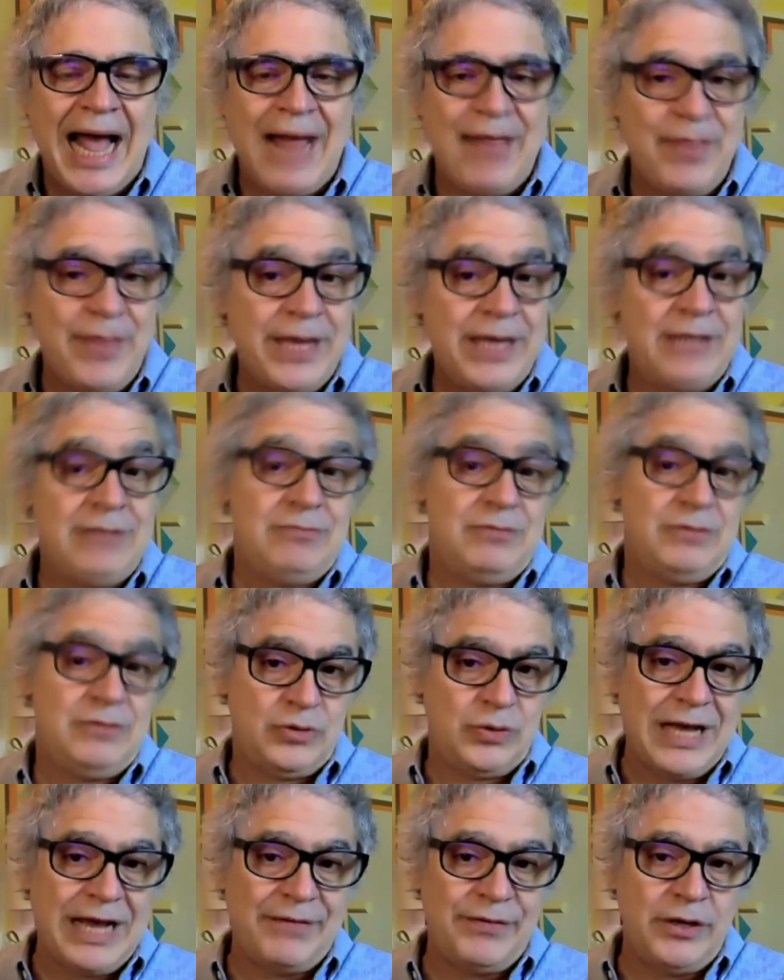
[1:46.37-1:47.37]
and then to
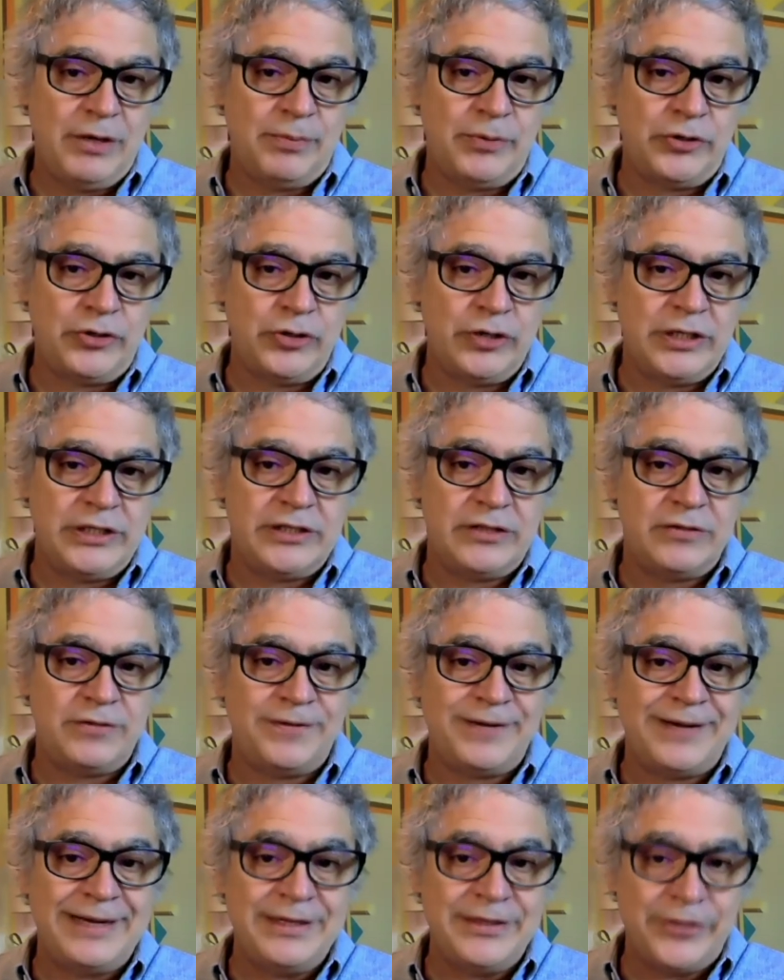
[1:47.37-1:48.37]
have the opportunity to
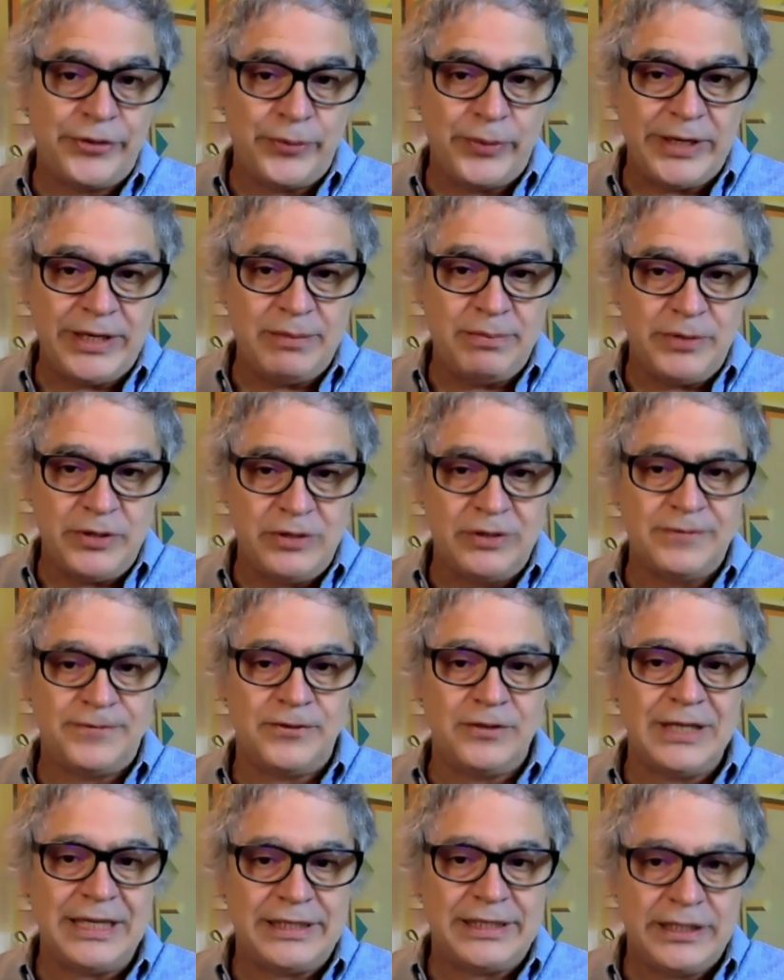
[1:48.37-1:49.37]
find 3
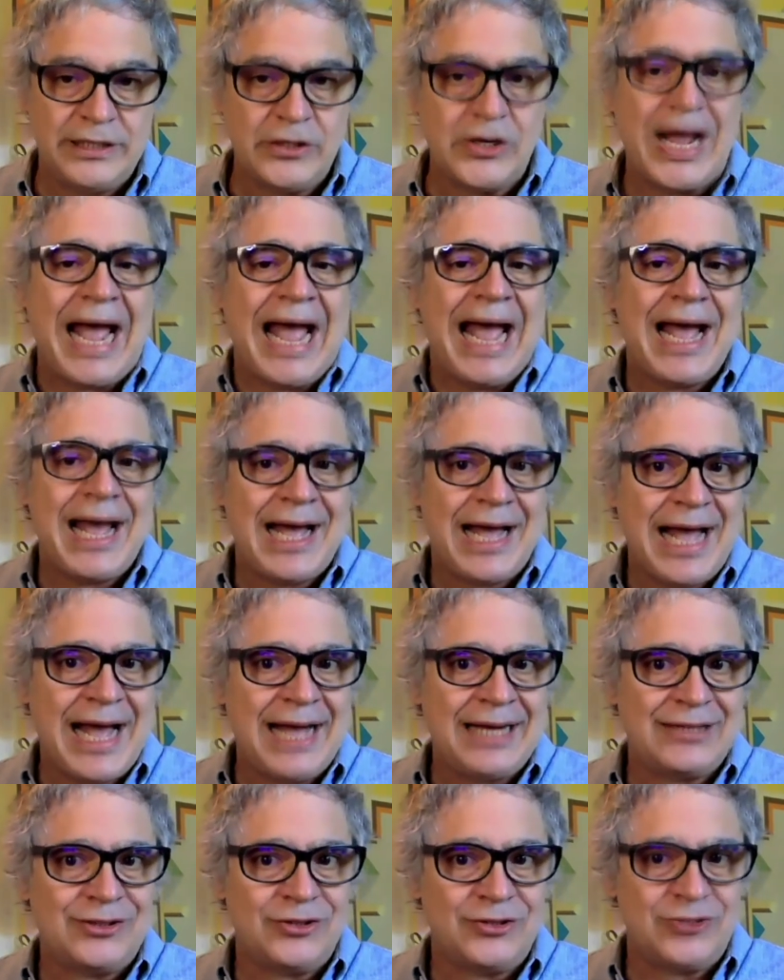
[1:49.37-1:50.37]
beautiful Latino
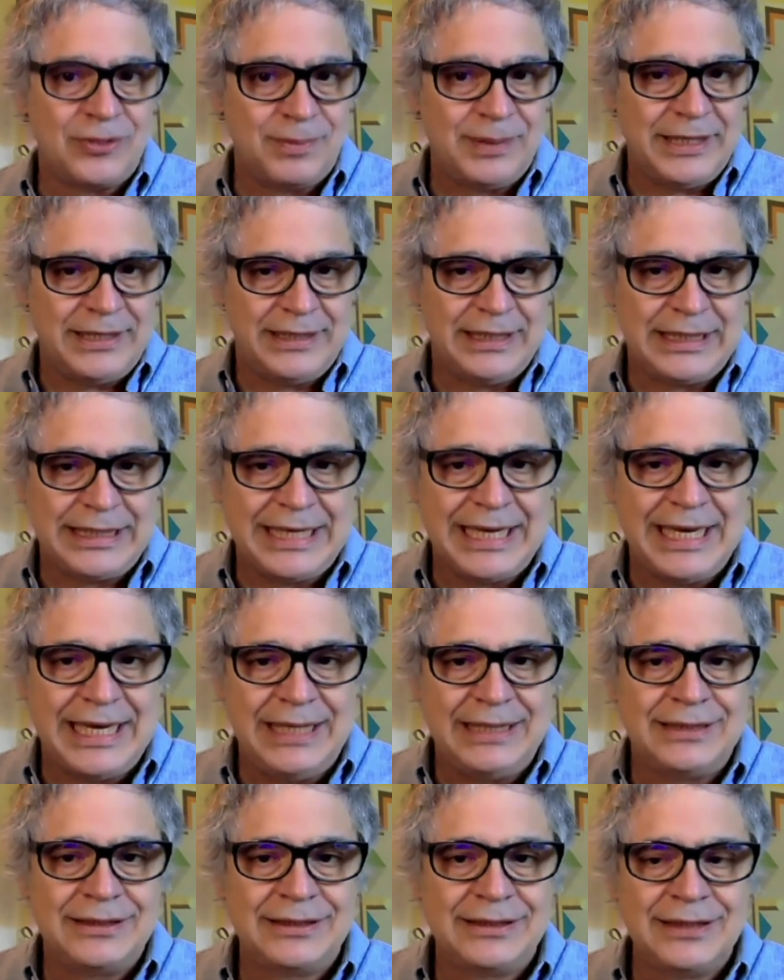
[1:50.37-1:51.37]
actors to play the
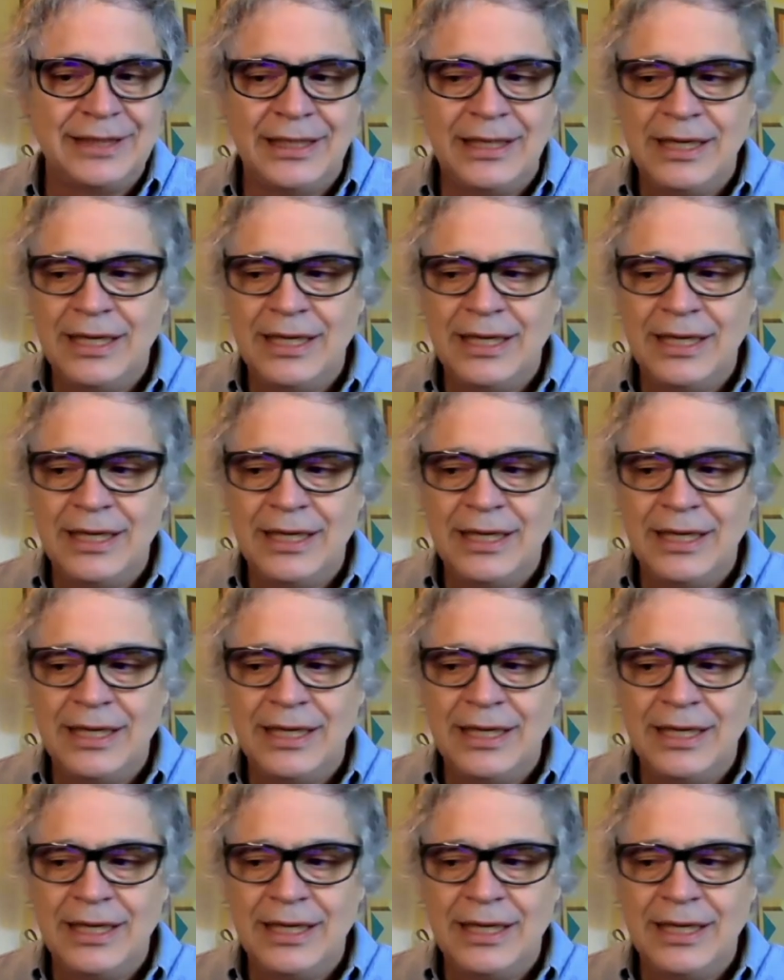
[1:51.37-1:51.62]
kids.